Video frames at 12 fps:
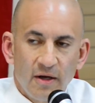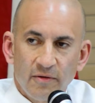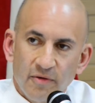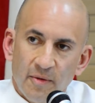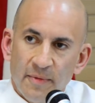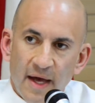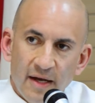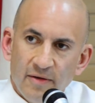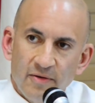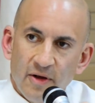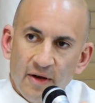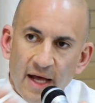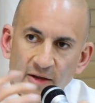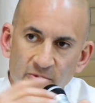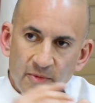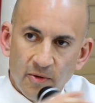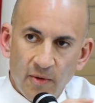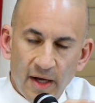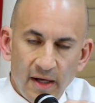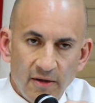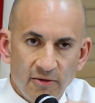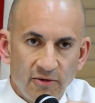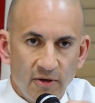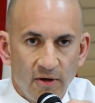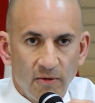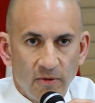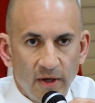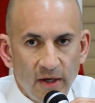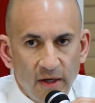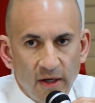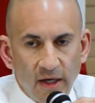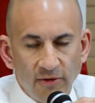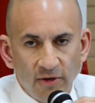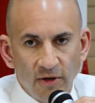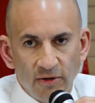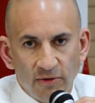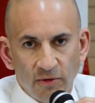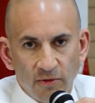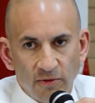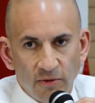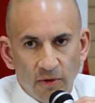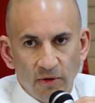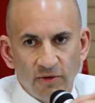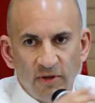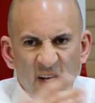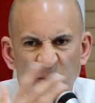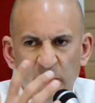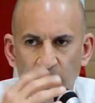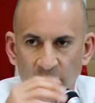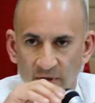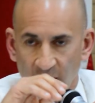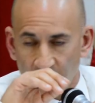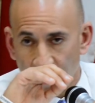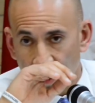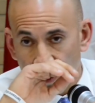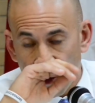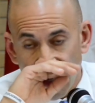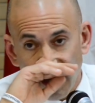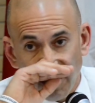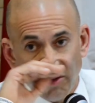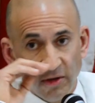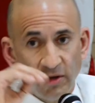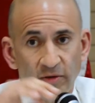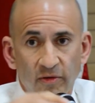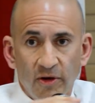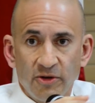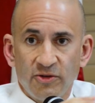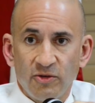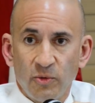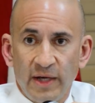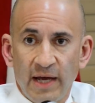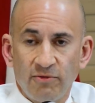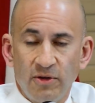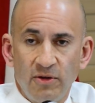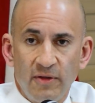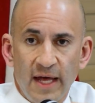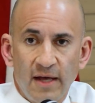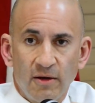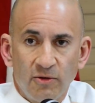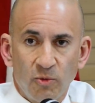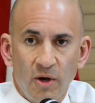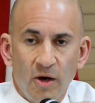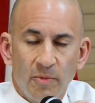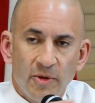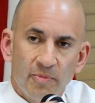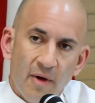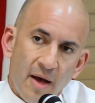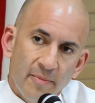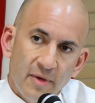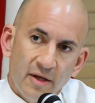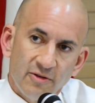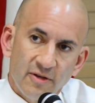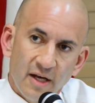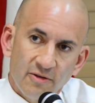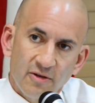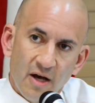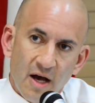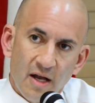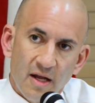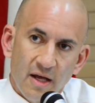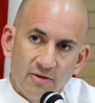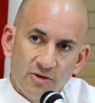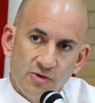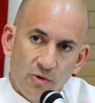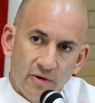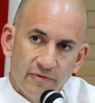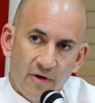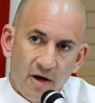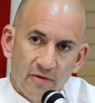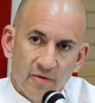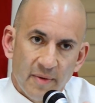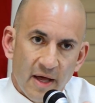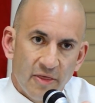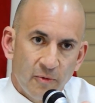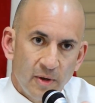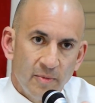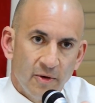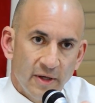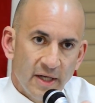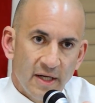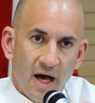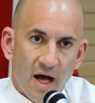from that, even though it hasn't been raised. So it's a good source. And yeah, people talk about ending diversions. We have to do that as well. But the problem is TxDOT has a shortfall of about $3 billion